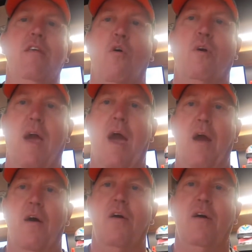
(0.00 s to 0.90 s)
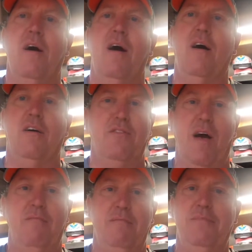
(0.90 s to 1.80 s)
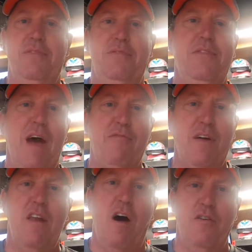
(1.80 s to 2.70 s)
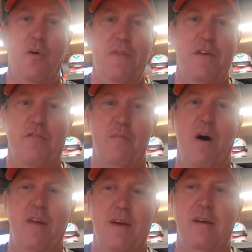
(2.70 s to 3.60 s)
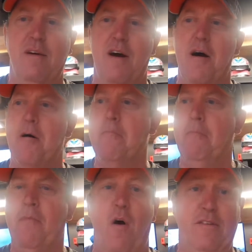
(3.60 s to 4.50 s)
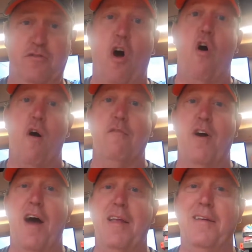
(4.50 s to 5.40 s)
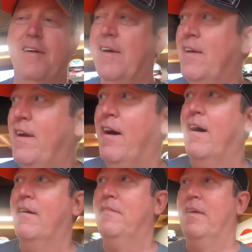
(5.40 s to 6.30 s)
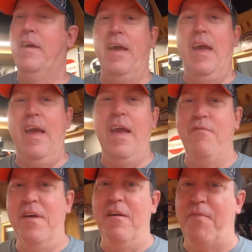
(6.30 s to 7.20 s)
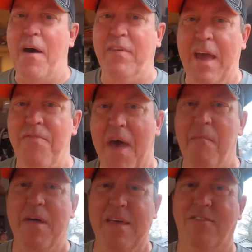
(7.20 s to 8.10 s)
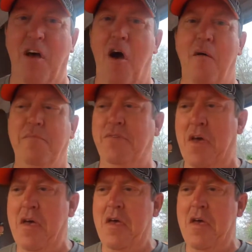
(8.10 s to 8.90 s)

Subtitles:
don't care, because I'm definitely not doing this for money, or I'd starve, right? Even if I get that many subs,